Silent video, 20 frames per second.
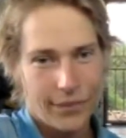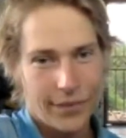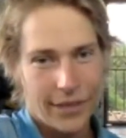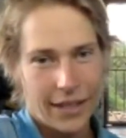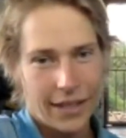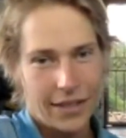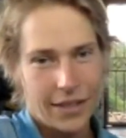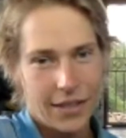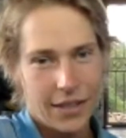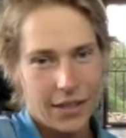
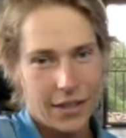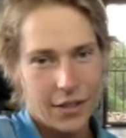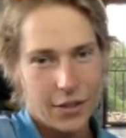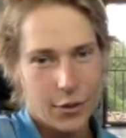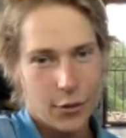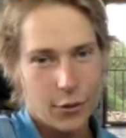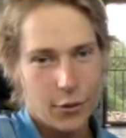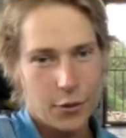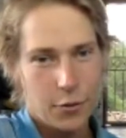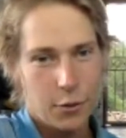Thanks, Edith.
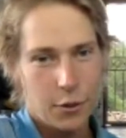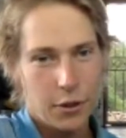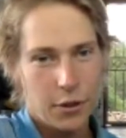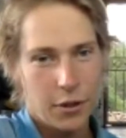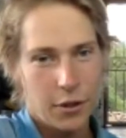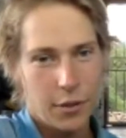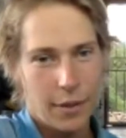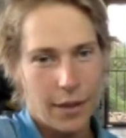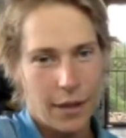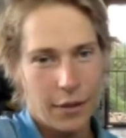Always
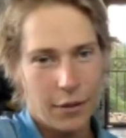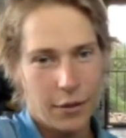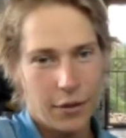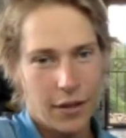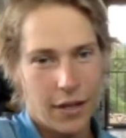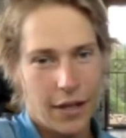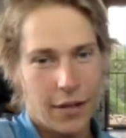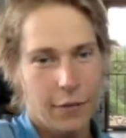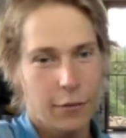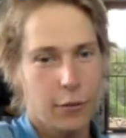wondered about your
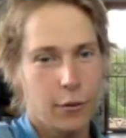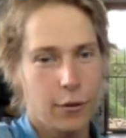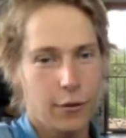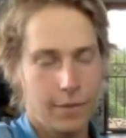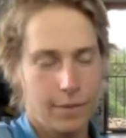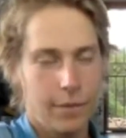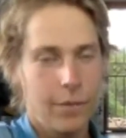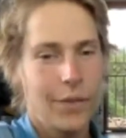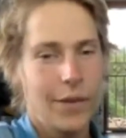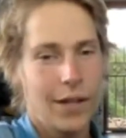knife roll.
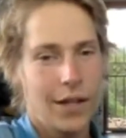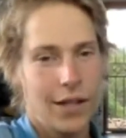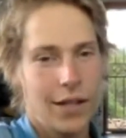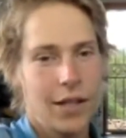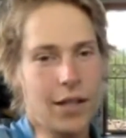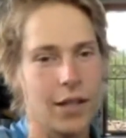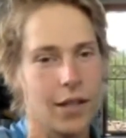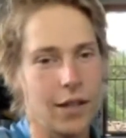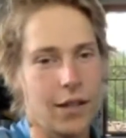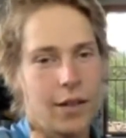
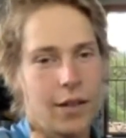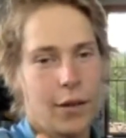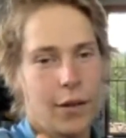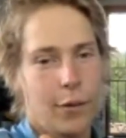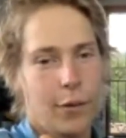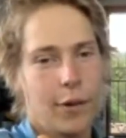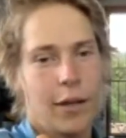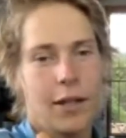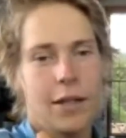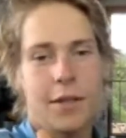No
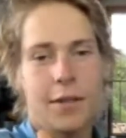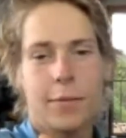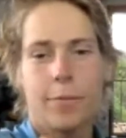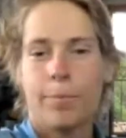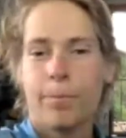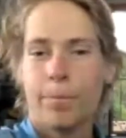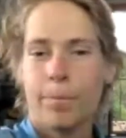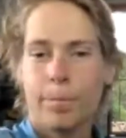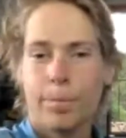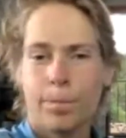worries.
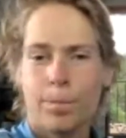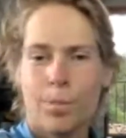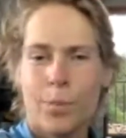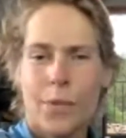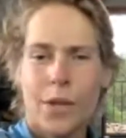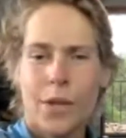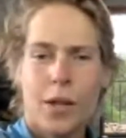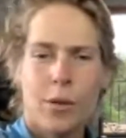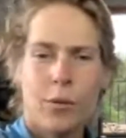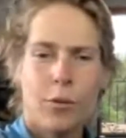
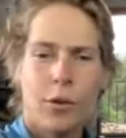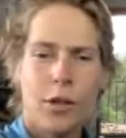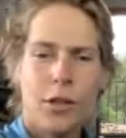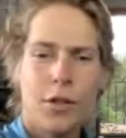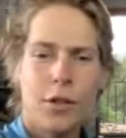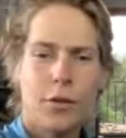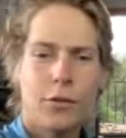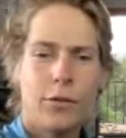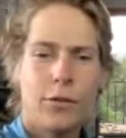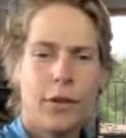What
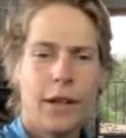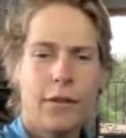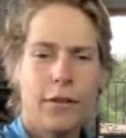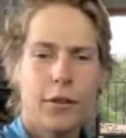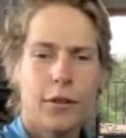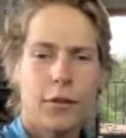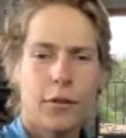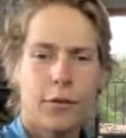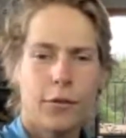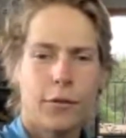is your
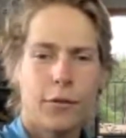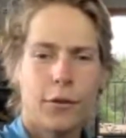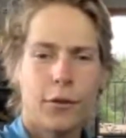favorite